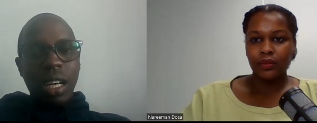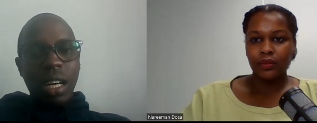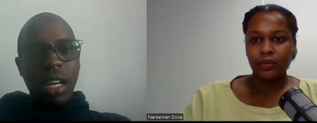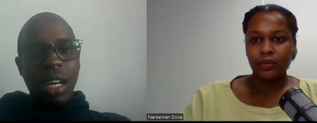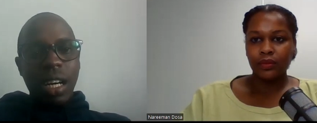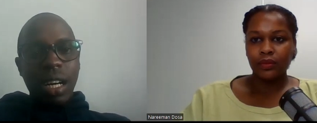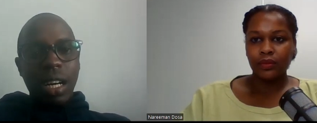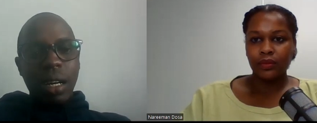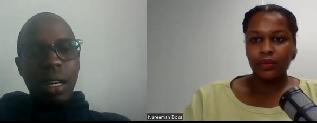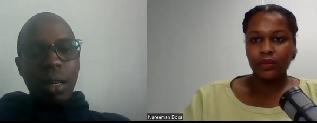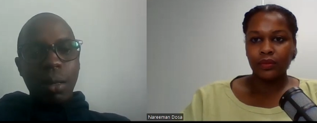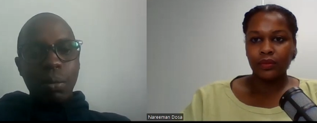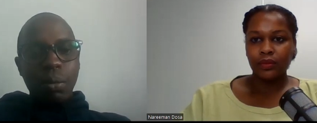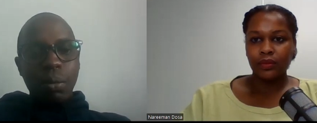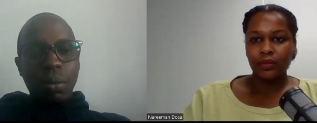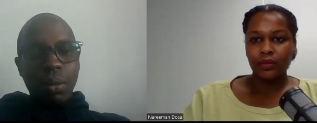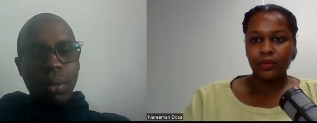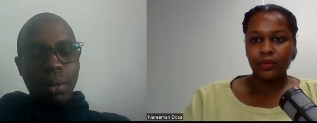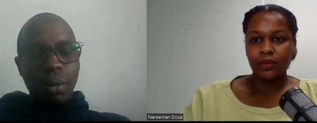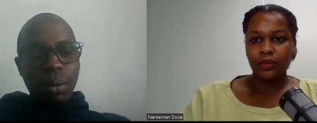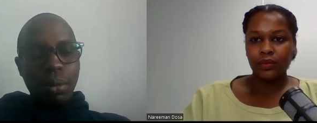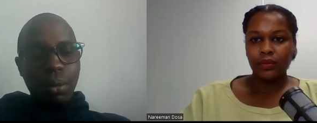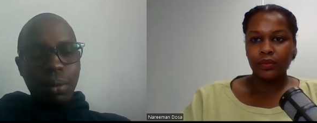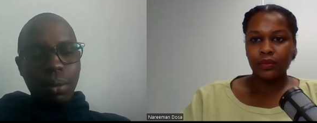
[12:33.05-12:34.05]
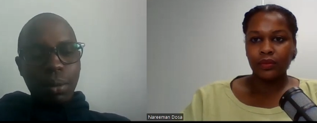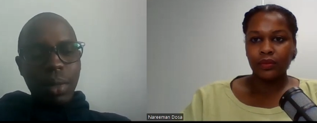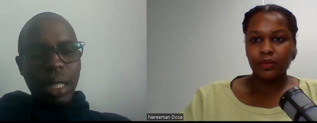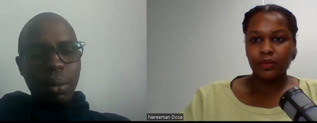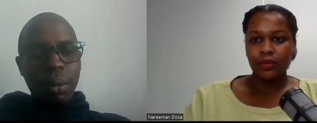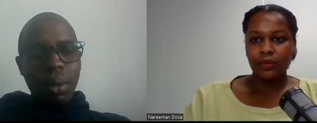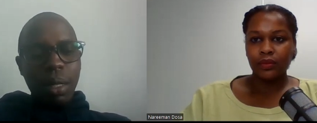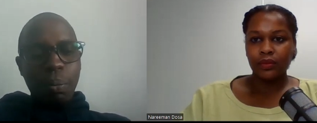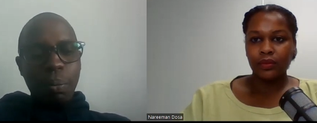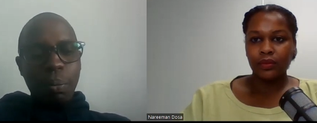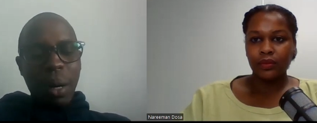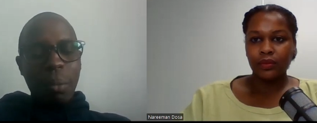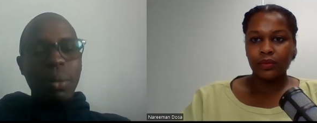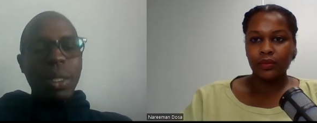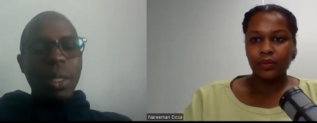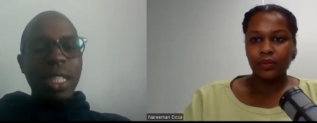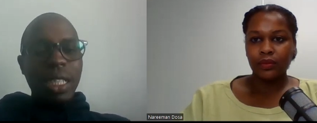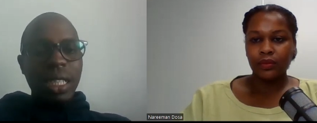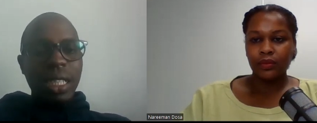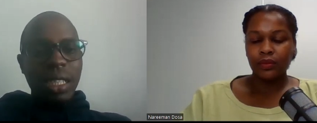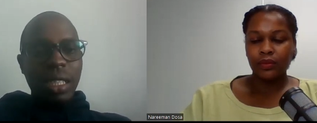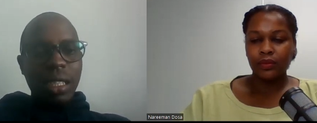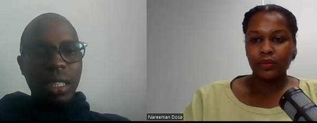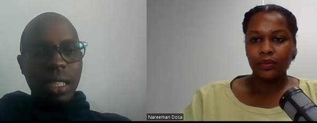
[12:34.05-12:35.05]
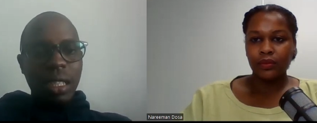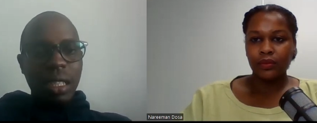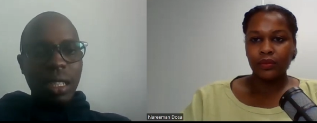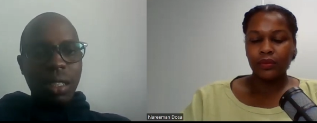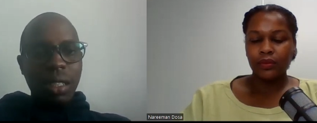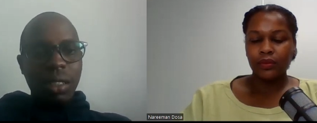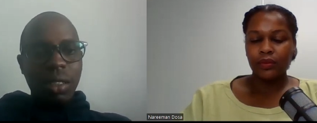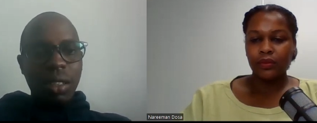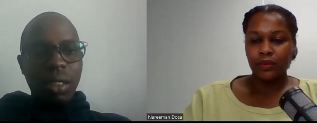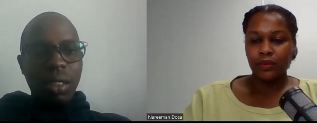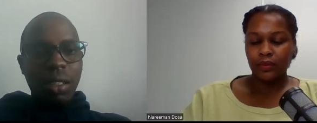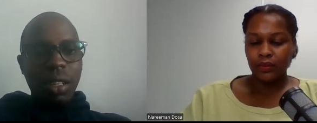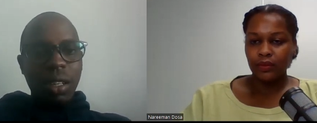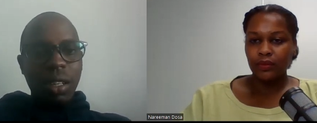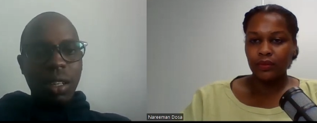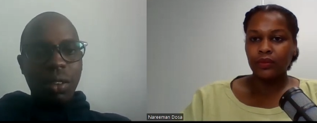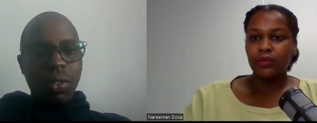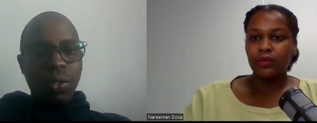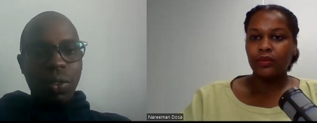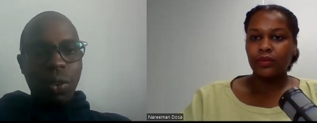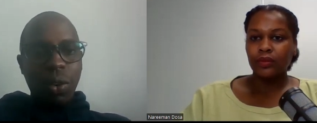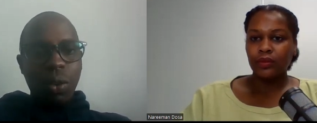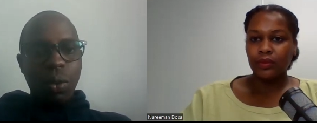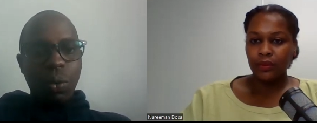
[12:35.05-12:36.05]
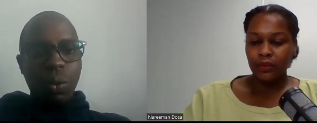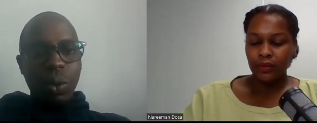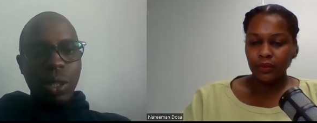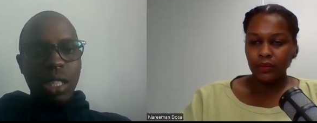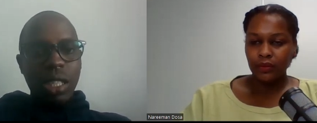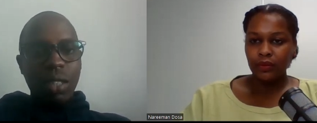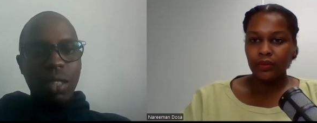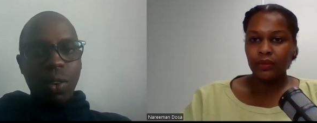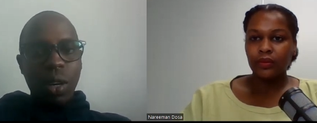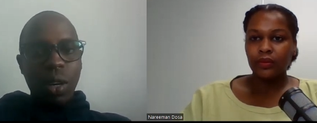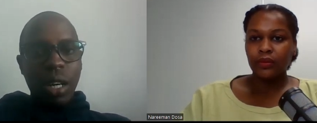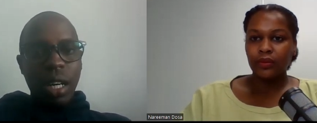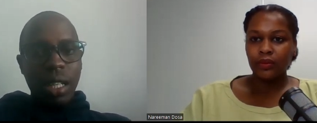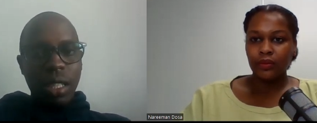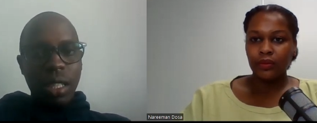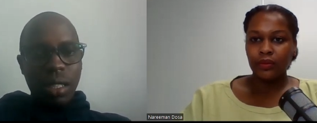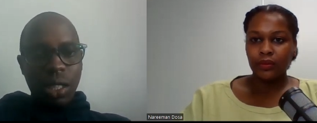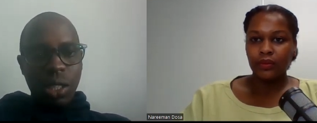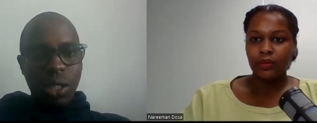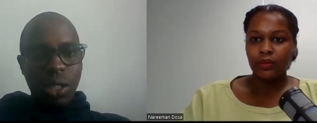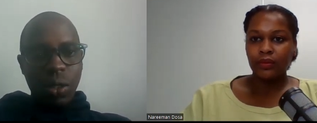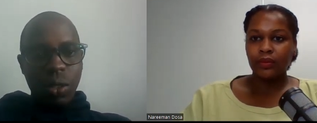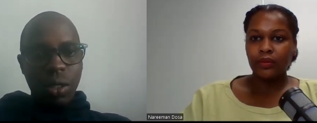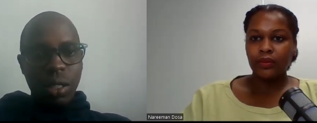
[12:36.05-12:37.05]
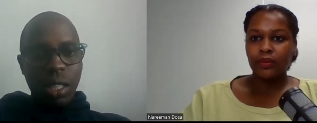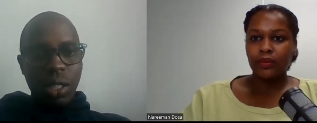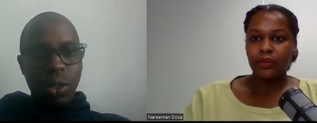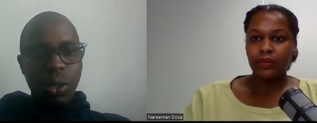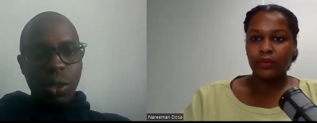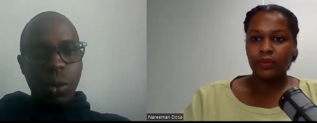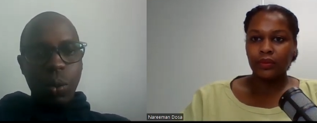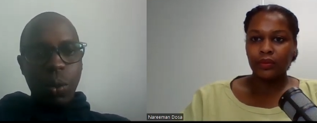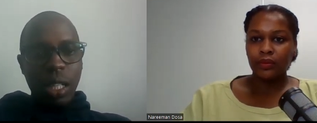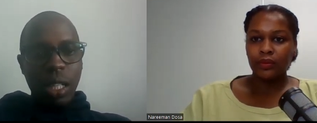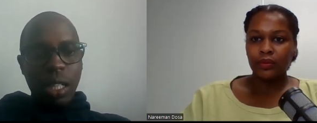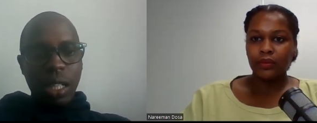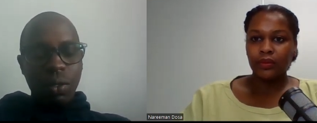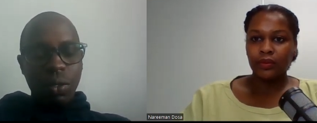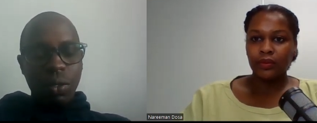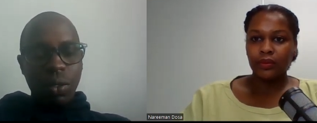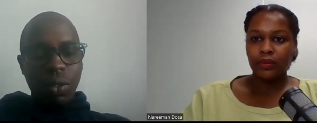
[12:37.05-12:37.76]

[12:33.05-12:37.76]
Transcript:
Speaker 1: uh, publicity for whichever organization that you're working